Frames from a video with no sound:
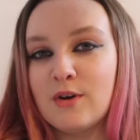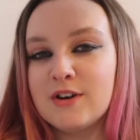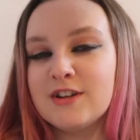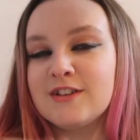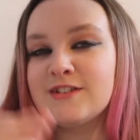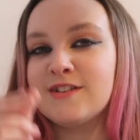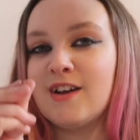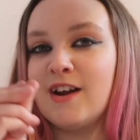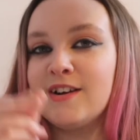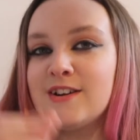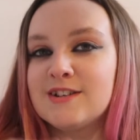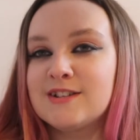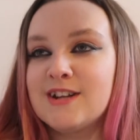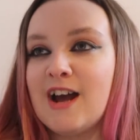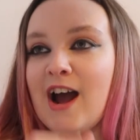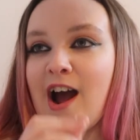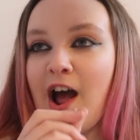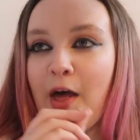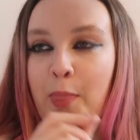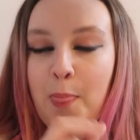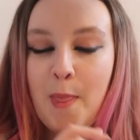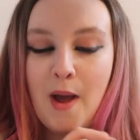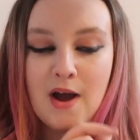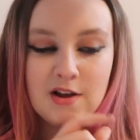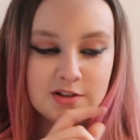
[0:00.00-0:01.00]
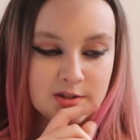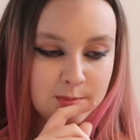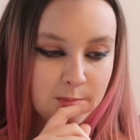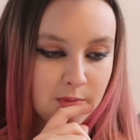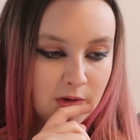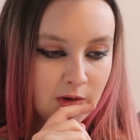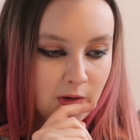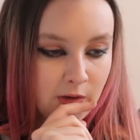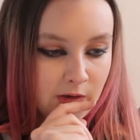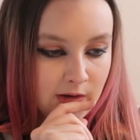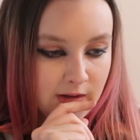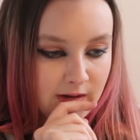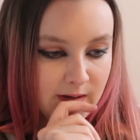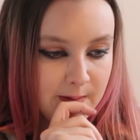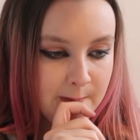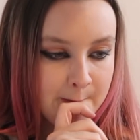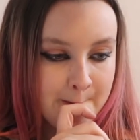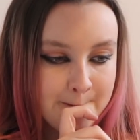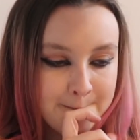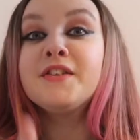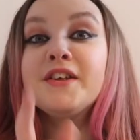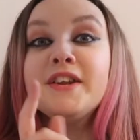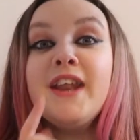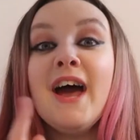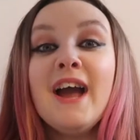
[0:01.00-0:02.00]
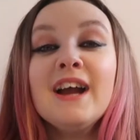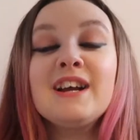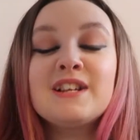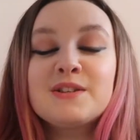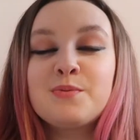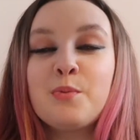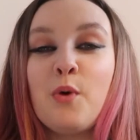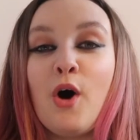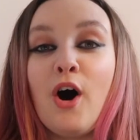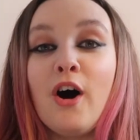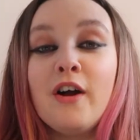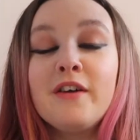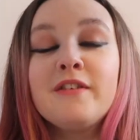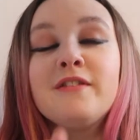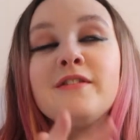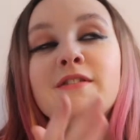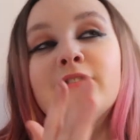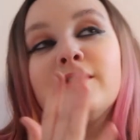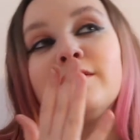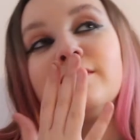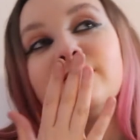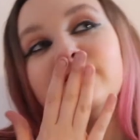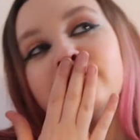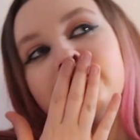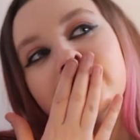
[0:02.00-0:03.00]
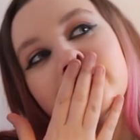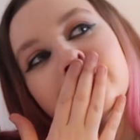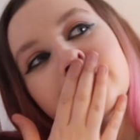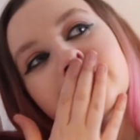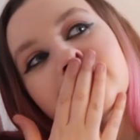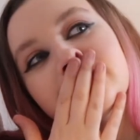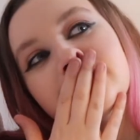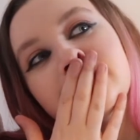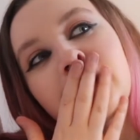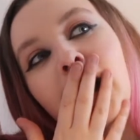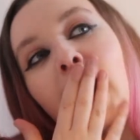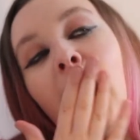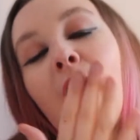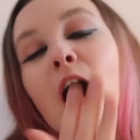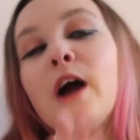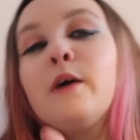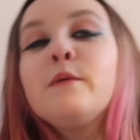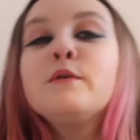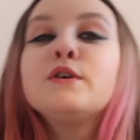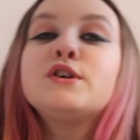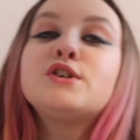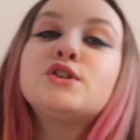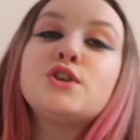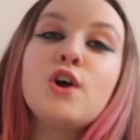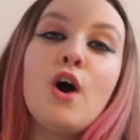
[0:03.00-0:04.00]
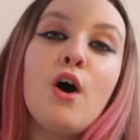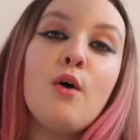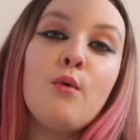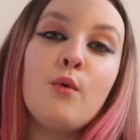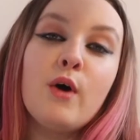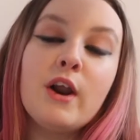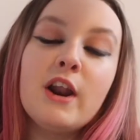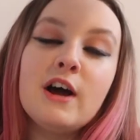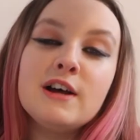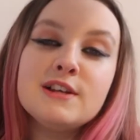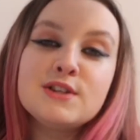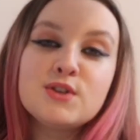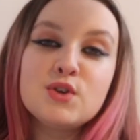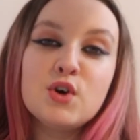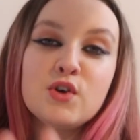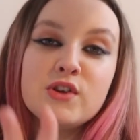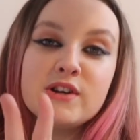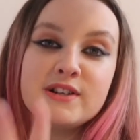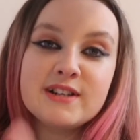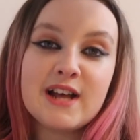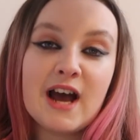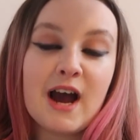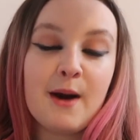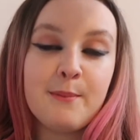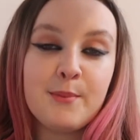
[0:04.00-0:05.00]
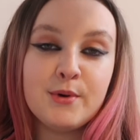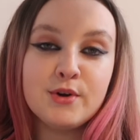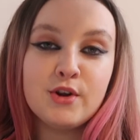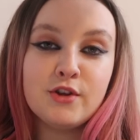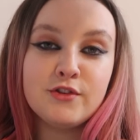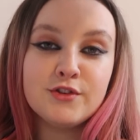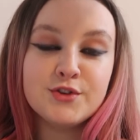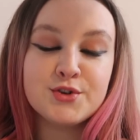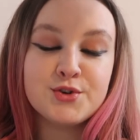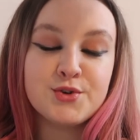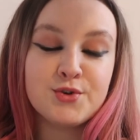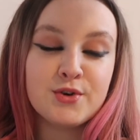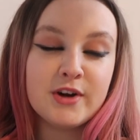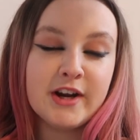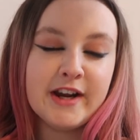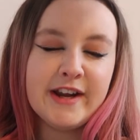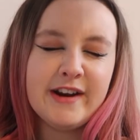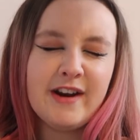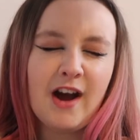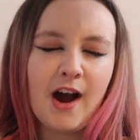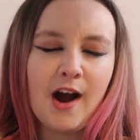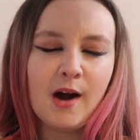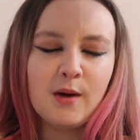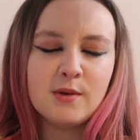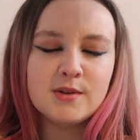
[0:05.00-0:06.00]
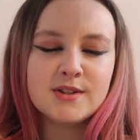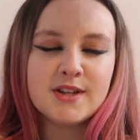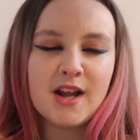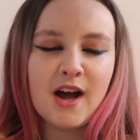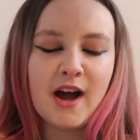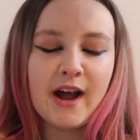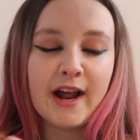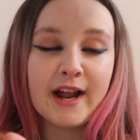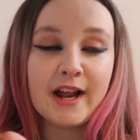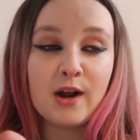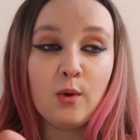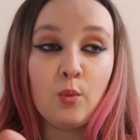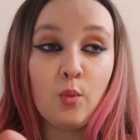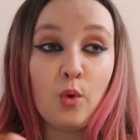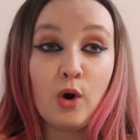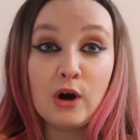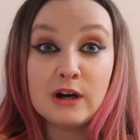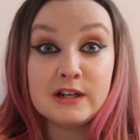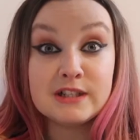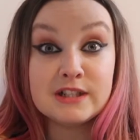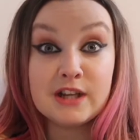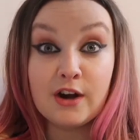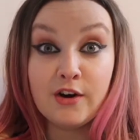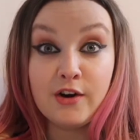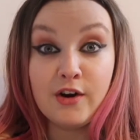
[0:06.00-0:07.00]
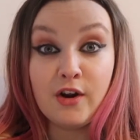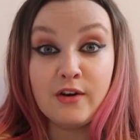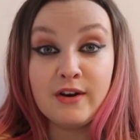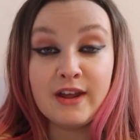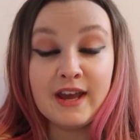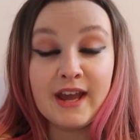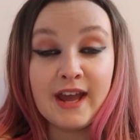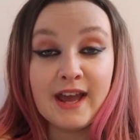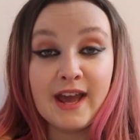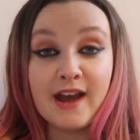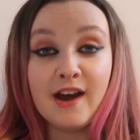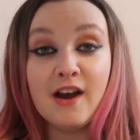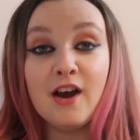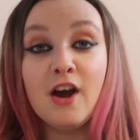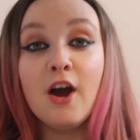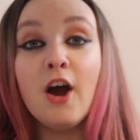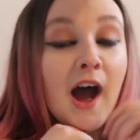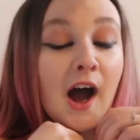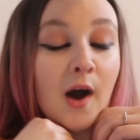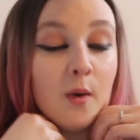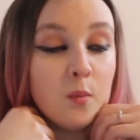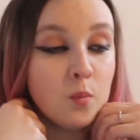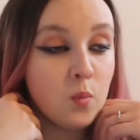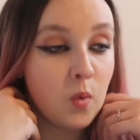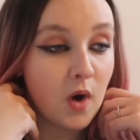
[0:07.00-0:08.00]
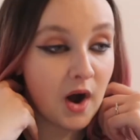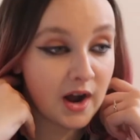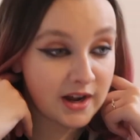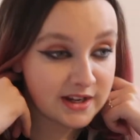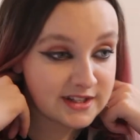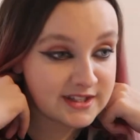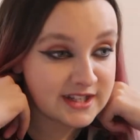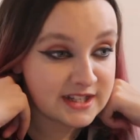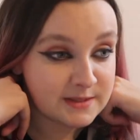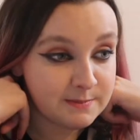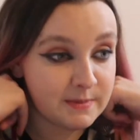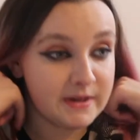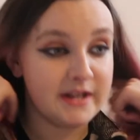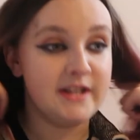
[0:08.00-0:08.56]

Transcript: decided to add that as a plotline? The next one, I was shocked when I saw this happen on the screen. I was like, what is going on here? And why has this been